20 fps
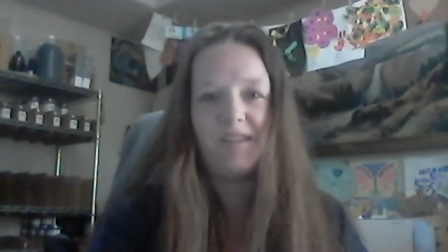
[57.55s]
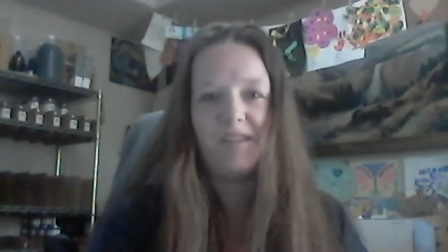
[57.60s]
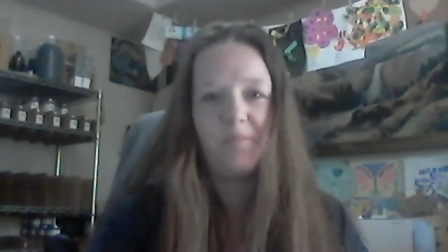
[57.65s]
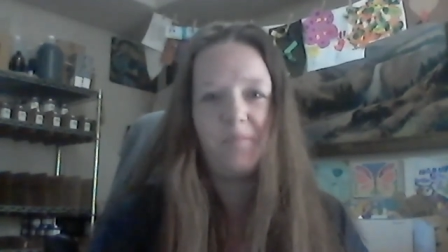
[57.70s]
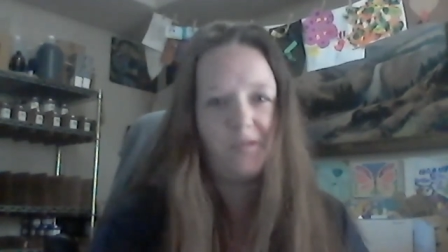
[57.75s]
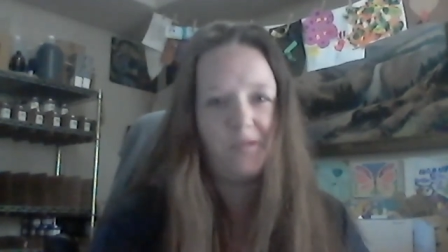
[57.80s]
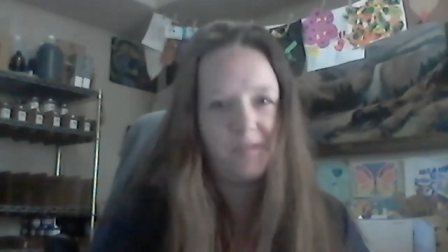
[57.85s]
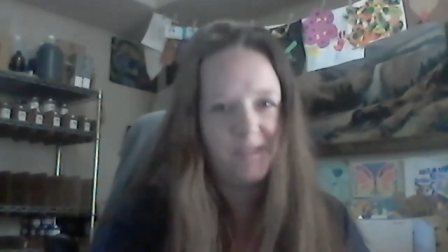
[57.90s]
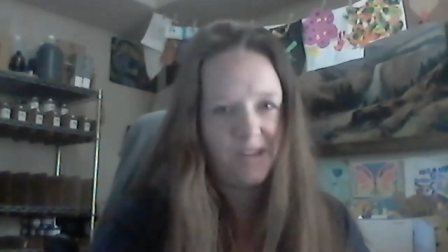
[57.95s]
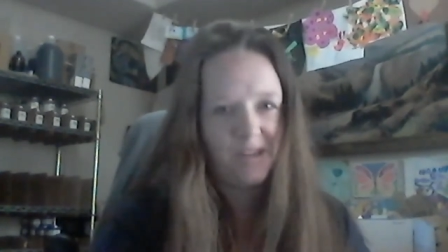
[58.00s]

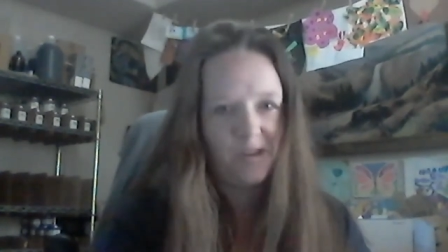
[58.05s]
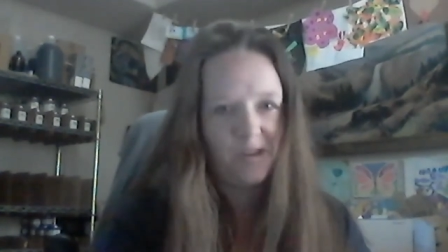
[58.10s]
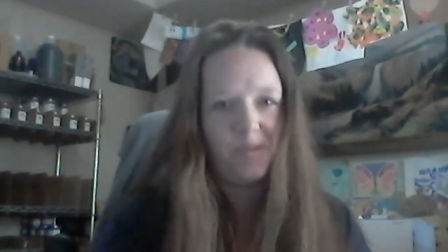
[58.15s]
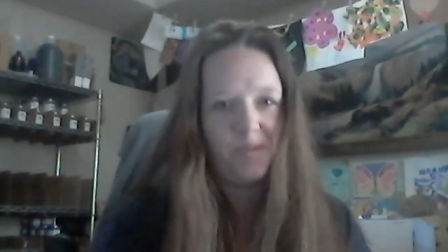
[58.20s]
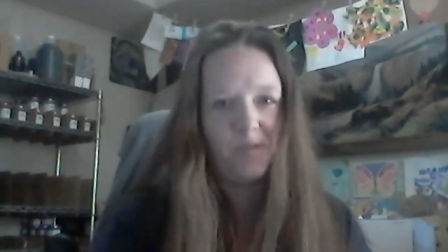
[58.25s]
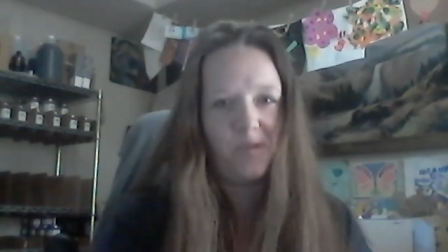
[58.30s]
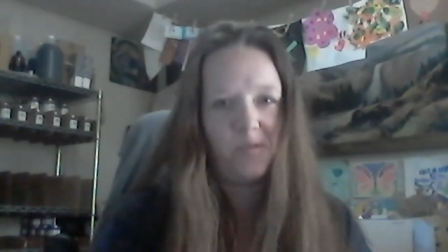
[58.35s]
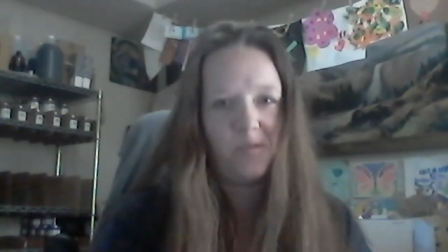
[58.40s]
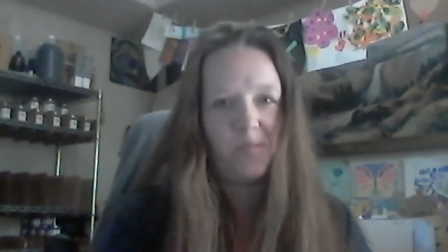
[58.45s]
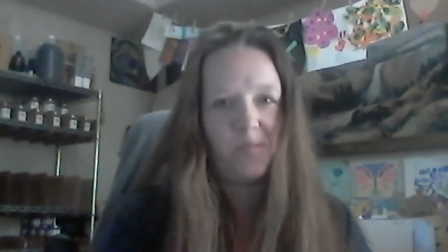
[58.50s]
typical syrup
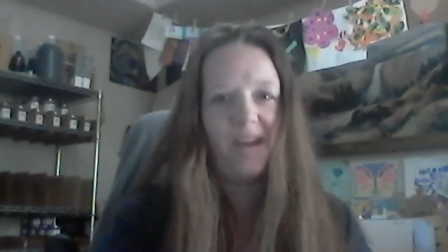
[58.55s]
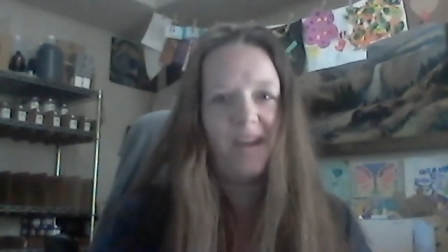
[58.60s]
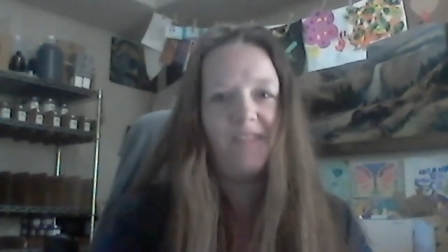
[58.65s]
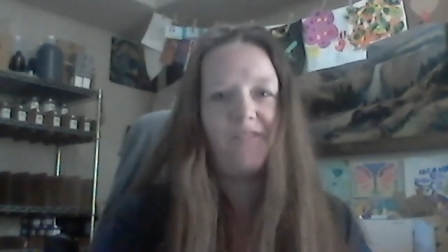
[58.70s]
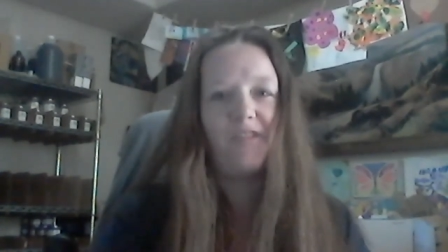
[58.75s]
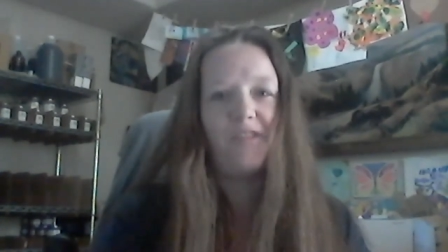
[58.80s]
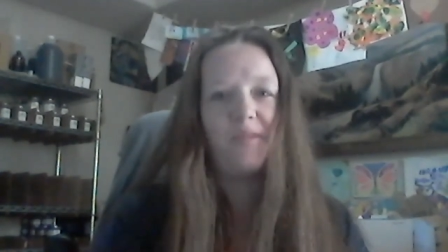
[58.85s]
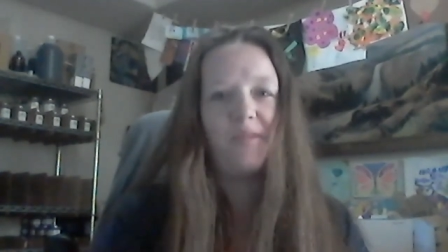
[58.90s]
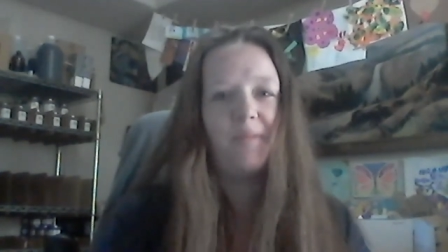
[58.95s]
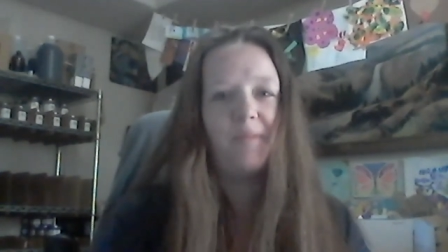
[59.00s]
that we buy
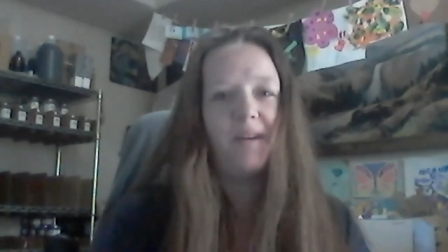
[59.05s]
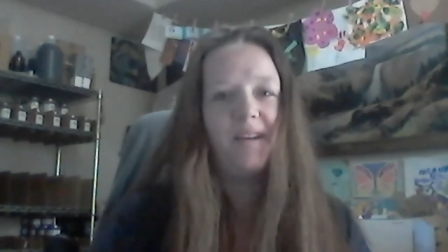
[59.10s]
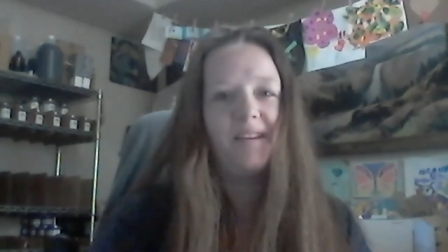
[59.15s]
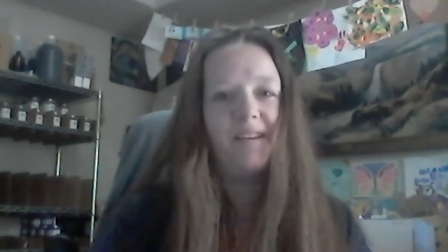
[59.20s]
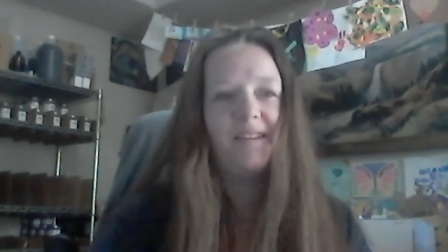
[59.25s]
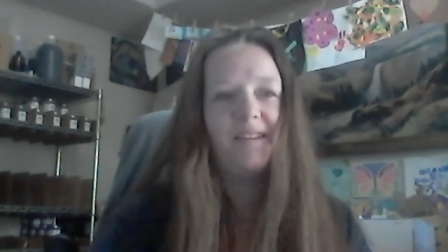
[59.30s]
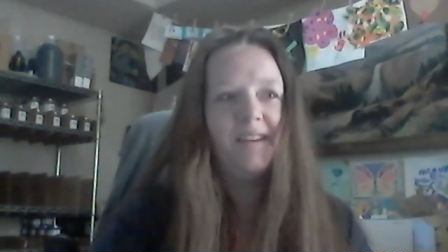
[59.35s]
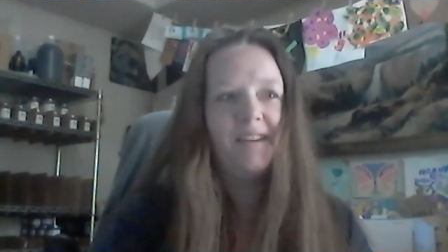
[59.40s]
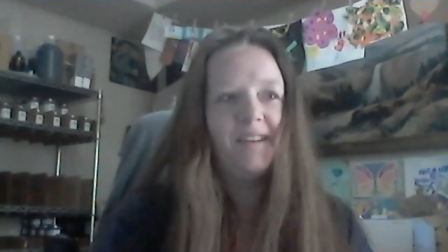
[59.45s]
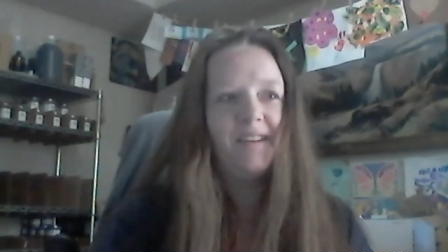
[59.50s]
from
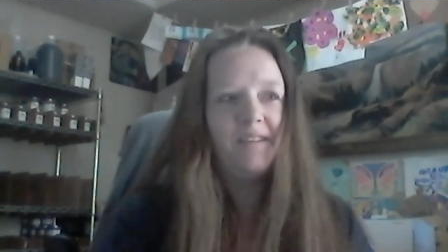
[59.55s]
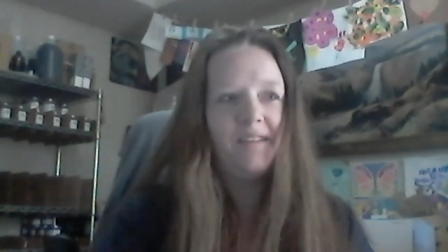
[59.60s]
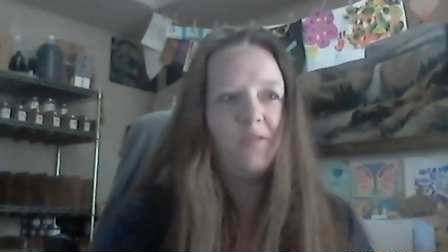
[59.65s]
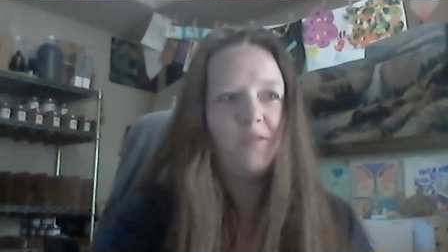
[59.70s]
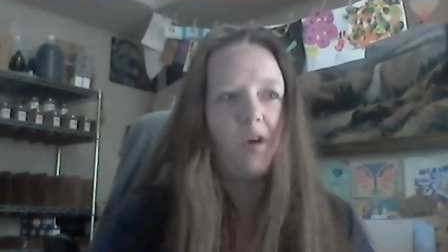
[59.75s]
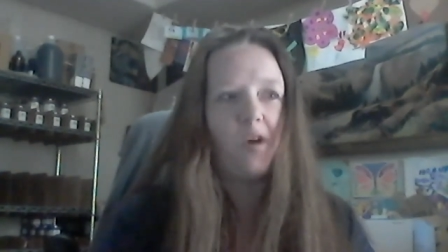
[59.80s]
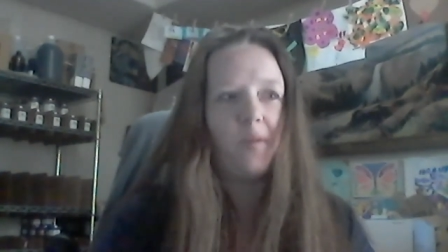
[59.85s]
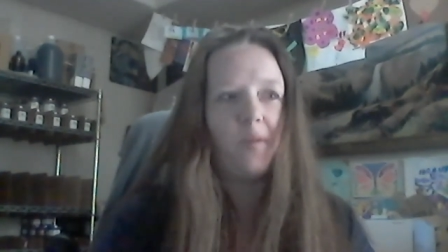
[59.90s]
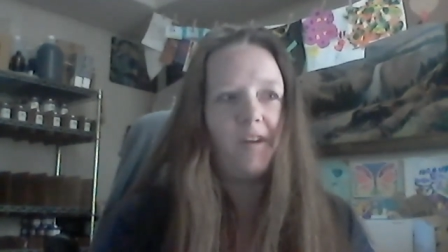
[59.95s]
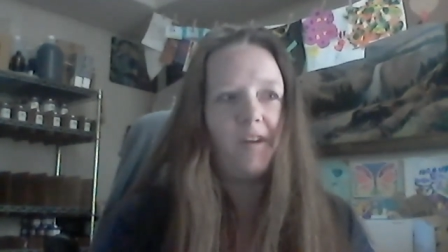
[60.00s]
uh,
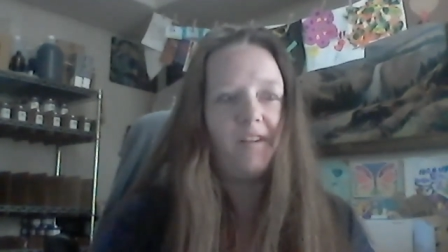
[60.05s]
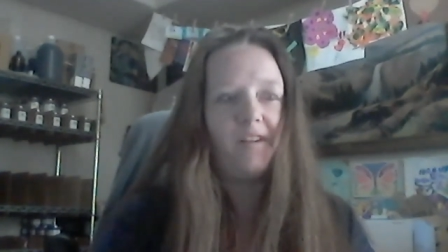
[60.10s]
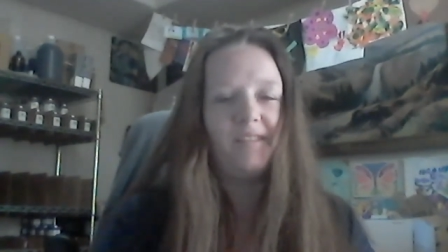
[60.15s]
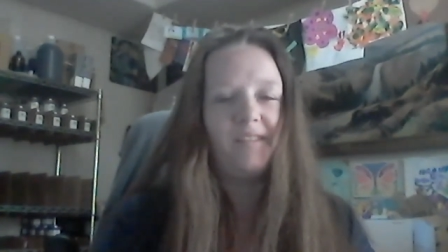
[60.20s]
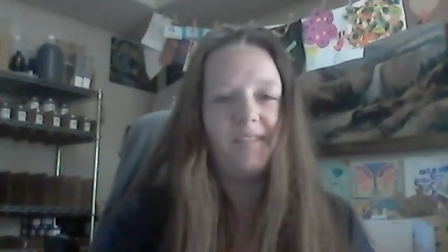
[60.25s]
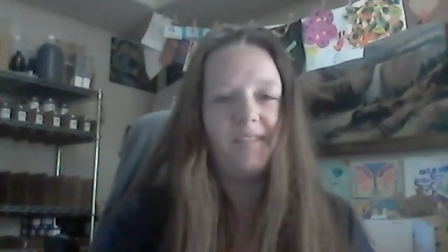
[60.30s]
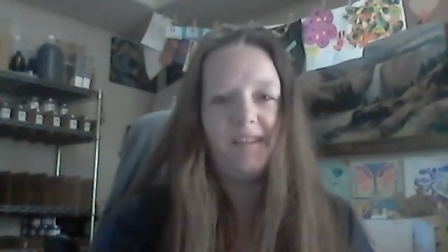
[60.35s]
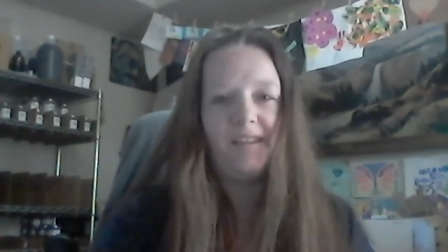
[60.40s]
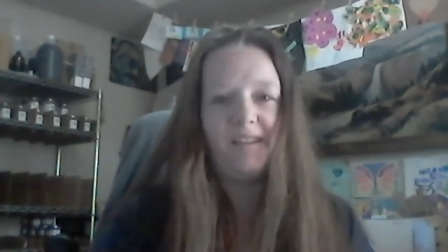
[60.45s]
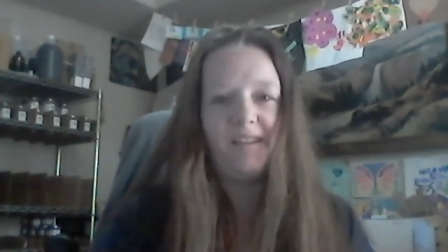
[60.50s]
Walmart
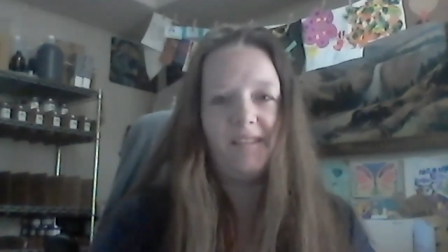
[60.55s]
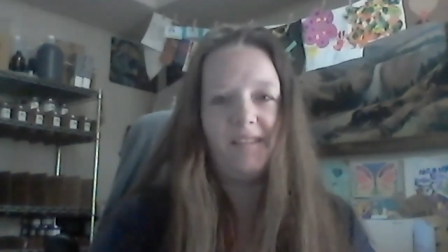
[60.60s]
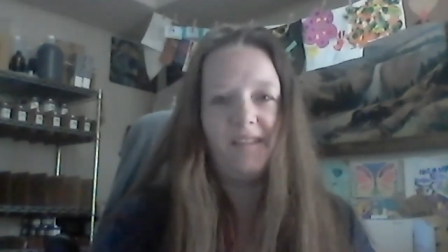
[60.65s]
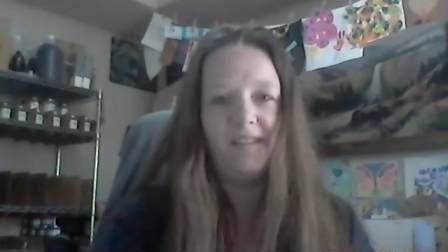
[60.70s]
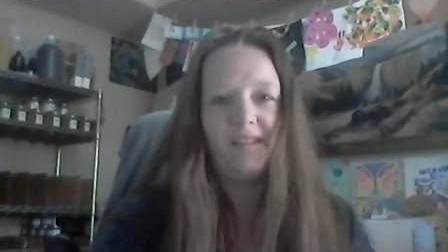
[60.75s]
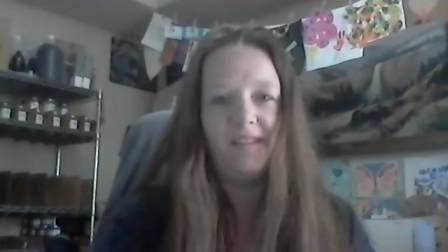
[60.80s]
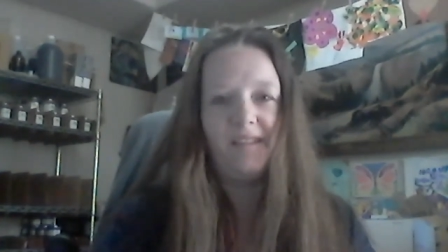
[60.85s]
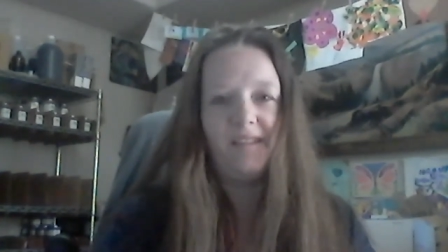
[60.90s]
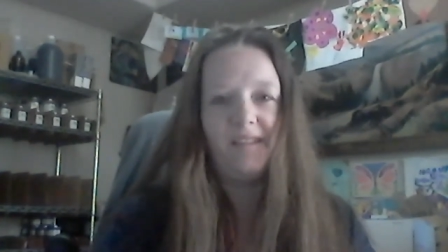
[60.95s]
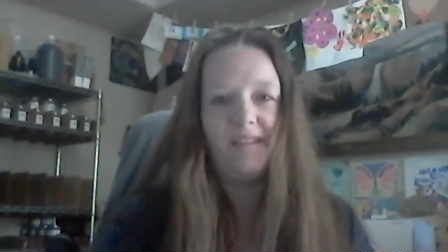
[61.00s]
and, and
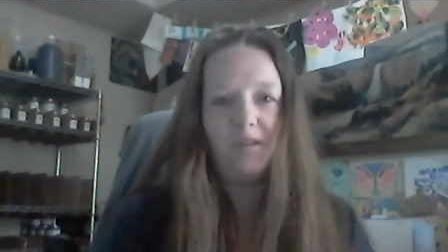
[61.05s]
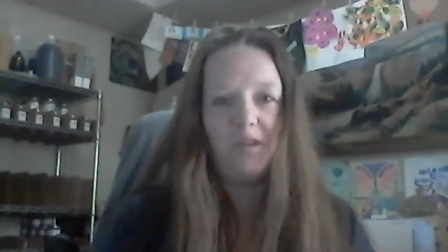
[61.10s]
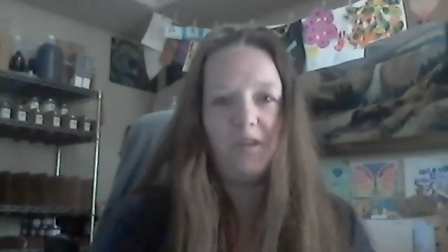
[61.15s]
uh,